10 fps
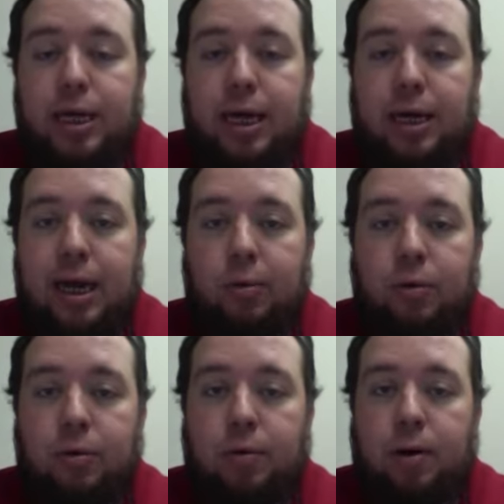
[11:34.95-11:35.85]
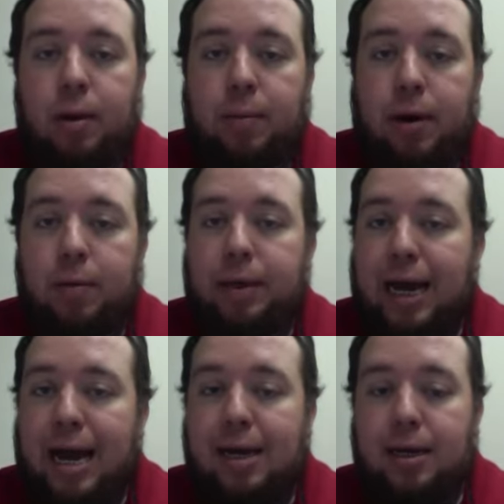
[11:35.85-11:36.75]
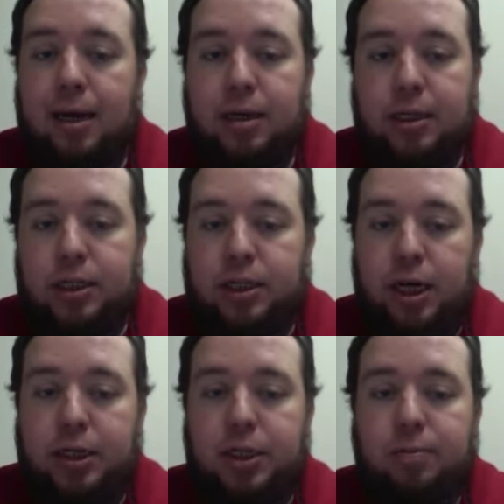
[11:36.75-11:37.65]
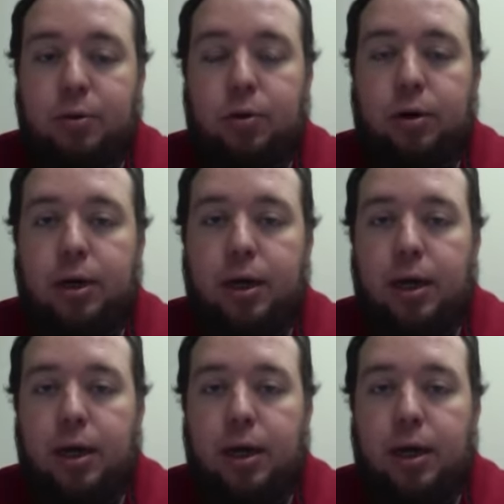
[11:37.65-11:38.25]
and we'll probably add a discussion board